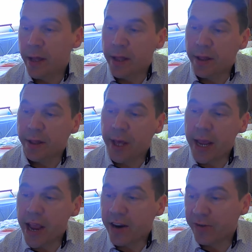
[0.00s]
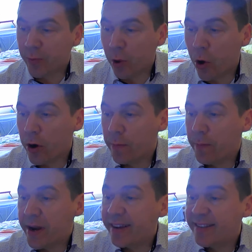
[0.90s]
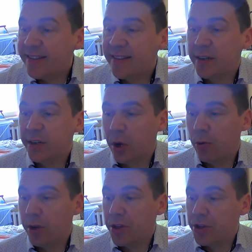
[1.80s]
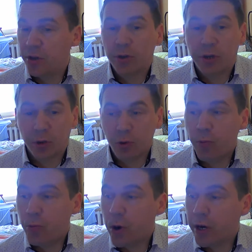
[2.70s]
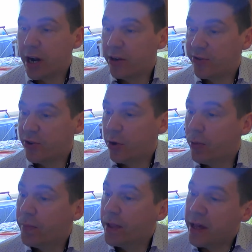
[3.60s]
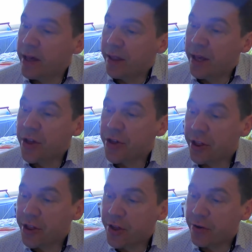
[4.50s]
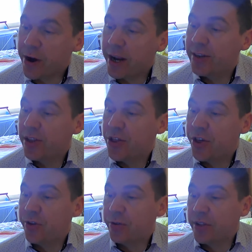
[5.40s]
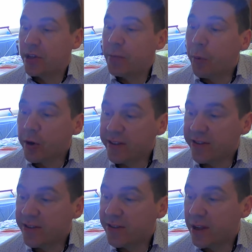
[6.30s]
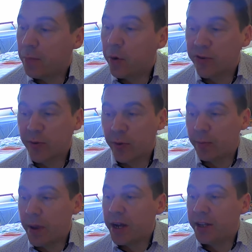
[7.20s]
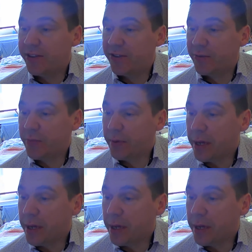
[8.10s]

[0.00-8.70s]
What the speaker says: They explore pre-existing knowledge in group work also. They generate hypotheses and possible mechanisms.